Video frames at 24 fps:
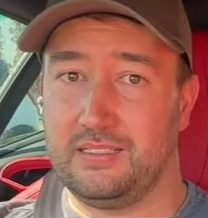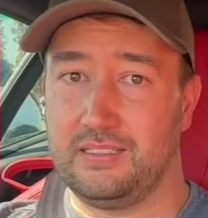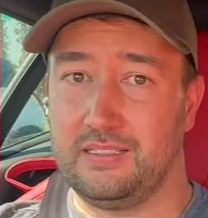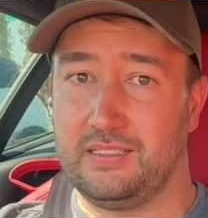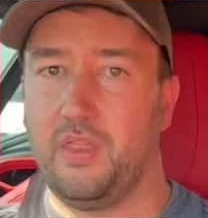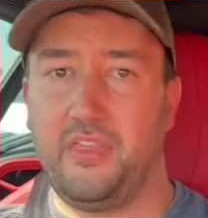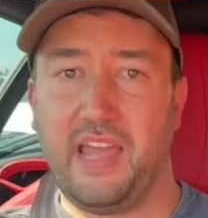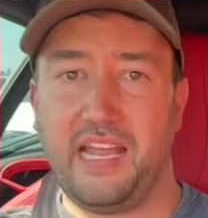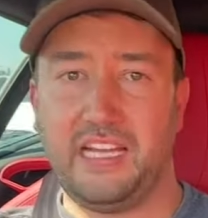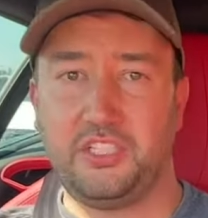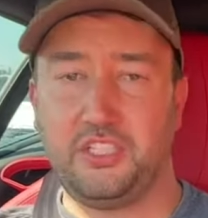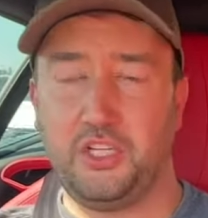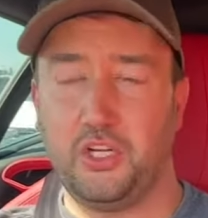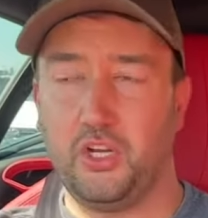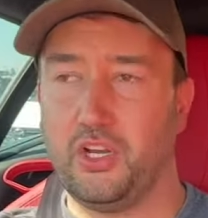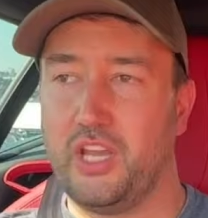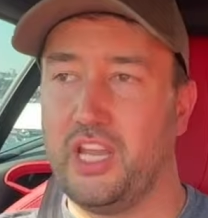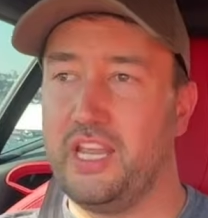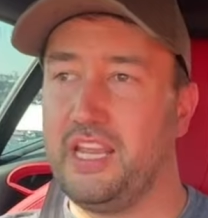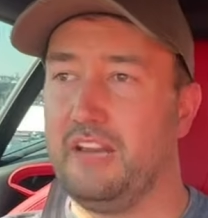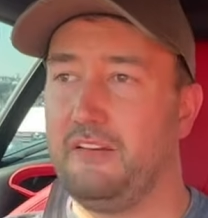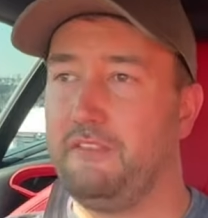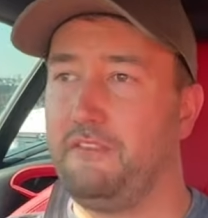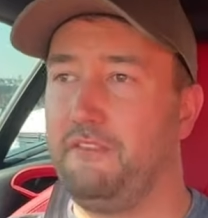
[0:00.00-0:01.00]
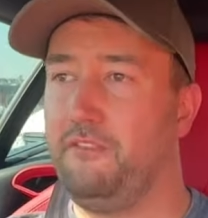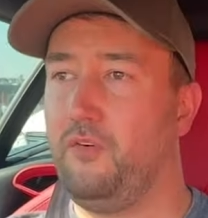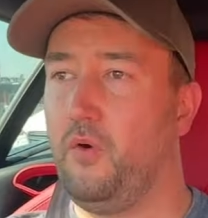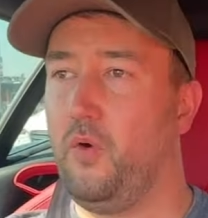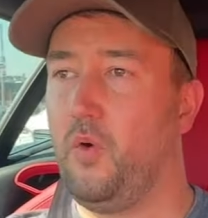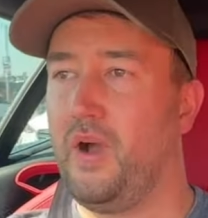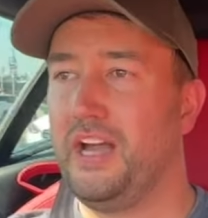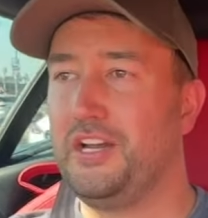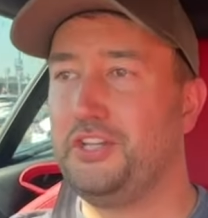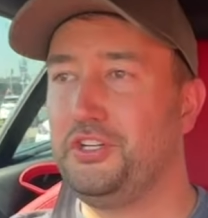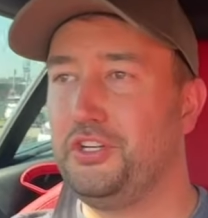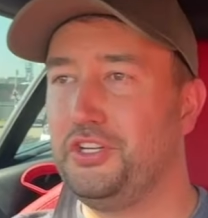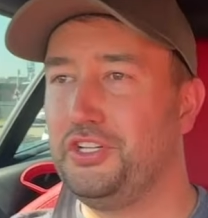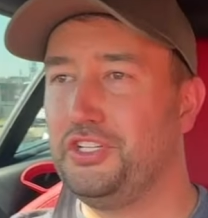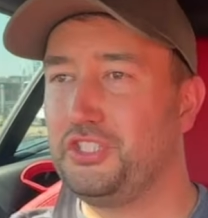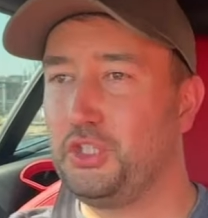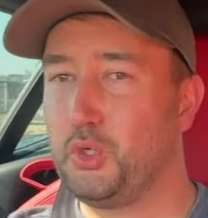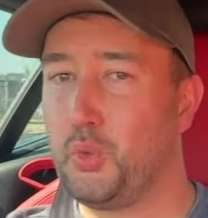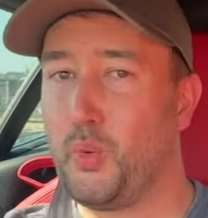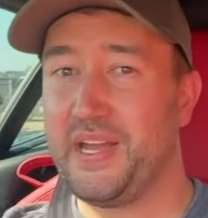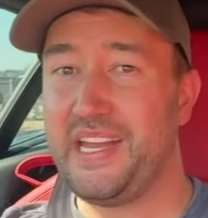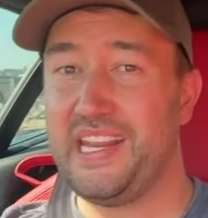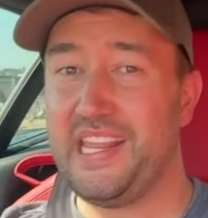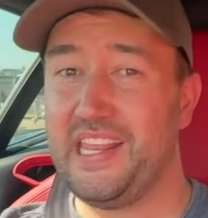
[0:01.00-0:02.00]
That you're looking at
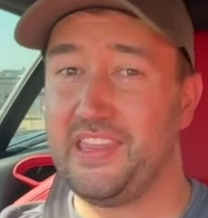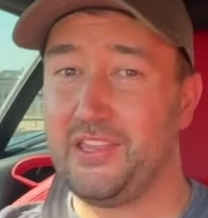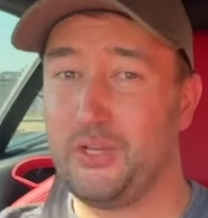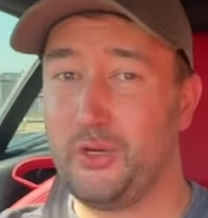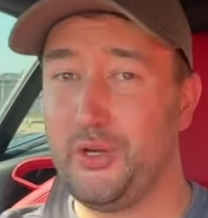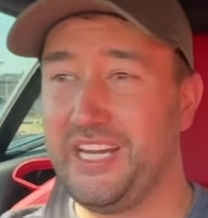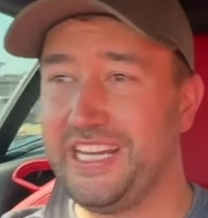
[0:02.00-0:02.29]
423